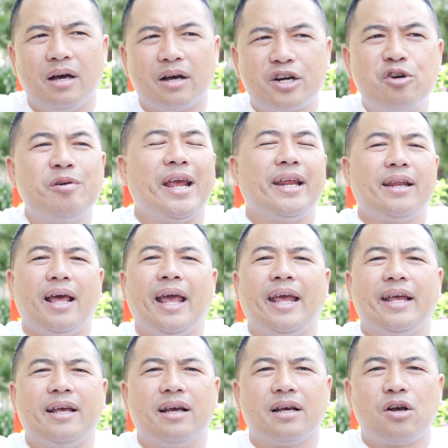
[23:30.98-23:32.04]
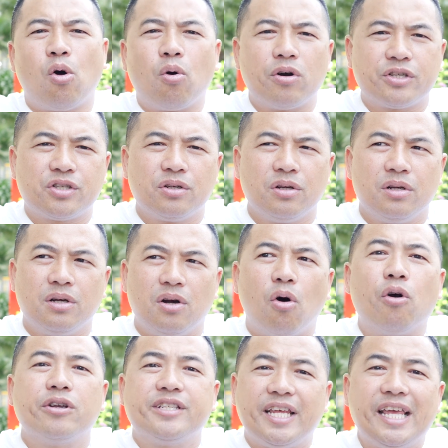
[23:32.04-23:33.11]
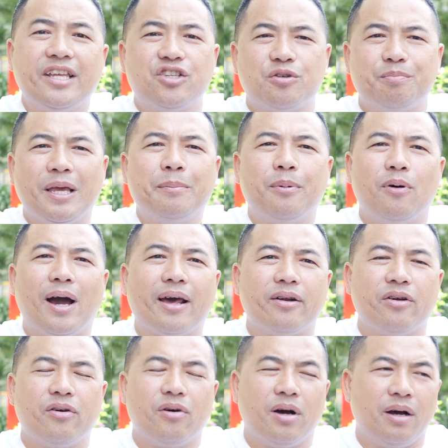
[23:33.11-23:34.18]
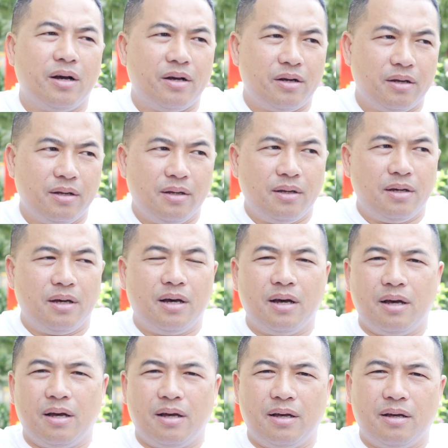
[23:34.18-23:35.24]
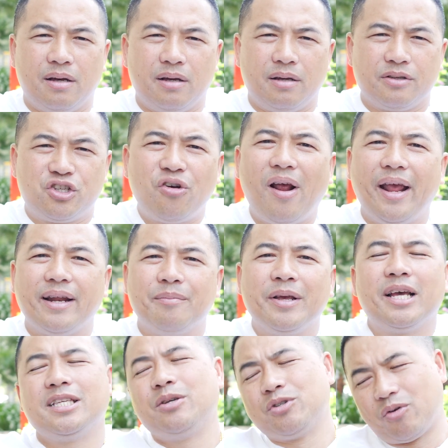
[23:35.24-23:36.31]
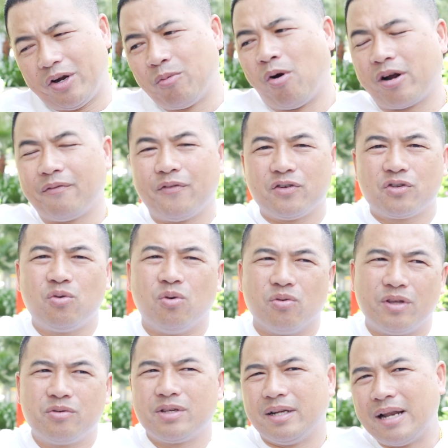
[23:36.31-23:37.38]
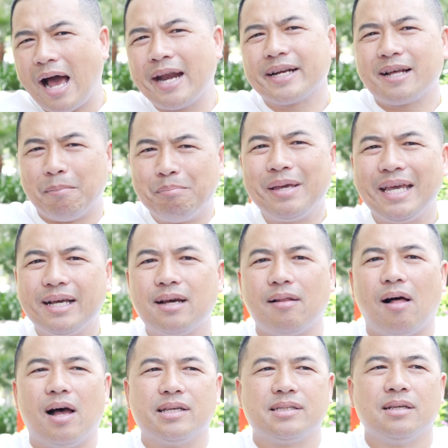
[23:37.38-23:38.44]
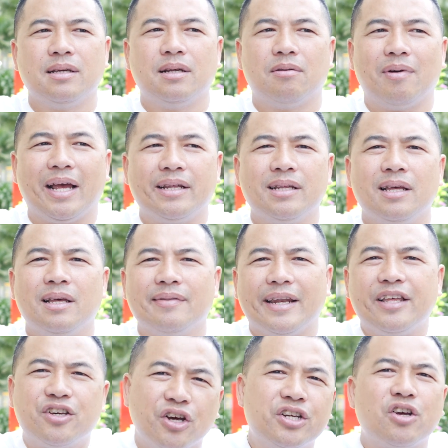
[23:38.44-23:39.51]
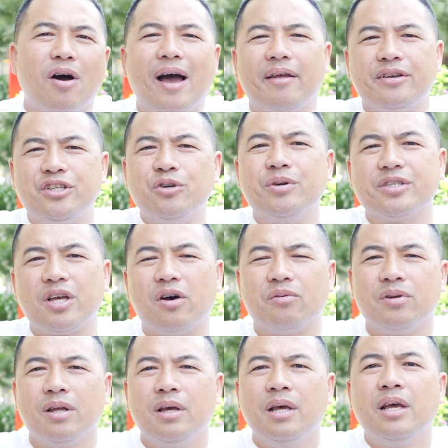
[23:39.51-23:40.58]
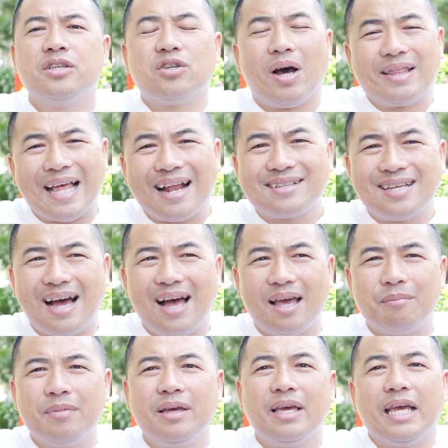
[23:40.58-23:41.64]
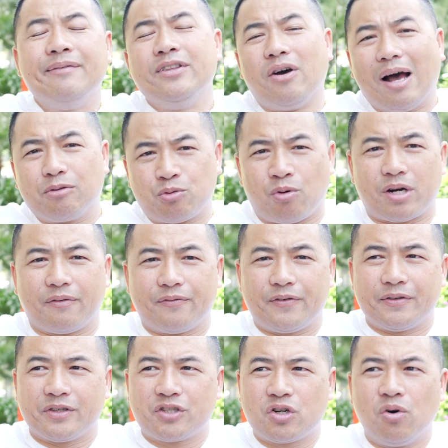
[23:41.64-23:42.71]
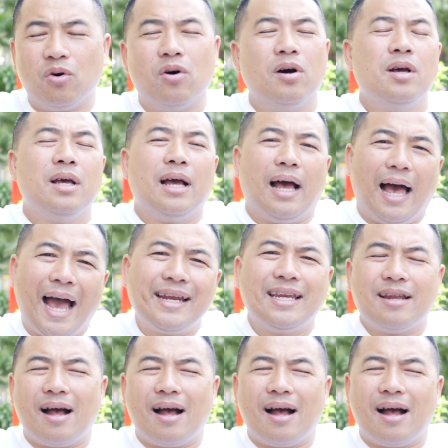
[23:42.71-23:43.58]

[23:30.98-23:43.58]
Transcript: create a course or teach people how to trade, because he was already working for the school. There was a non-compete clause, right, that he couldn't go out and do his own. So at that time, even though I was working for the school, I